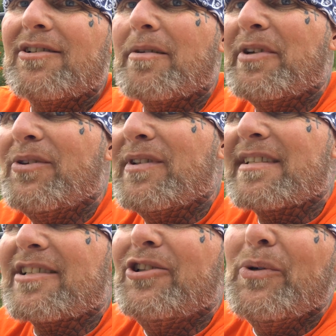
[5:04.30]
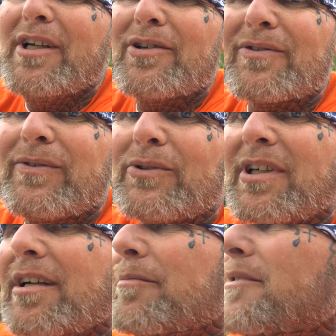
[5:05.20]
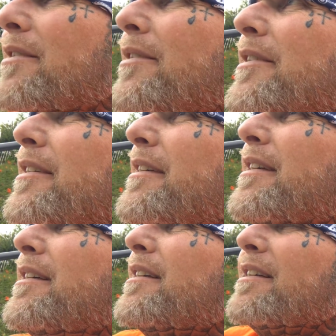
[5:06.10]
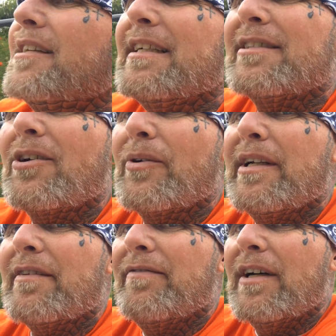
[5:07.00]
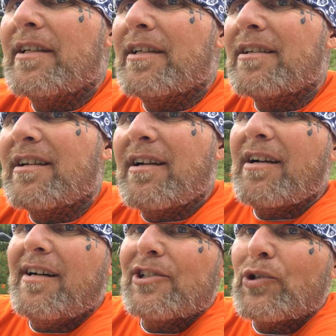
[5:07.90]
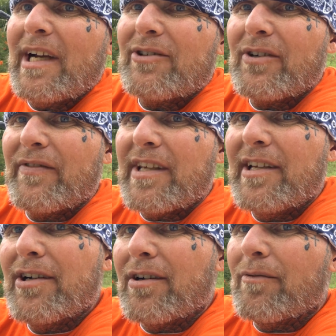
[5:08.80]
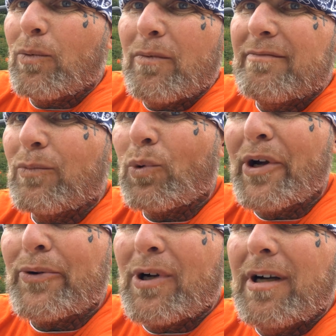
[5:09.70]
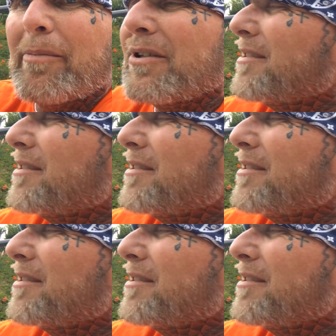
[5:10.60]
only been doing this like 2 years full time. And he's already fucking contractor of the year, runner up or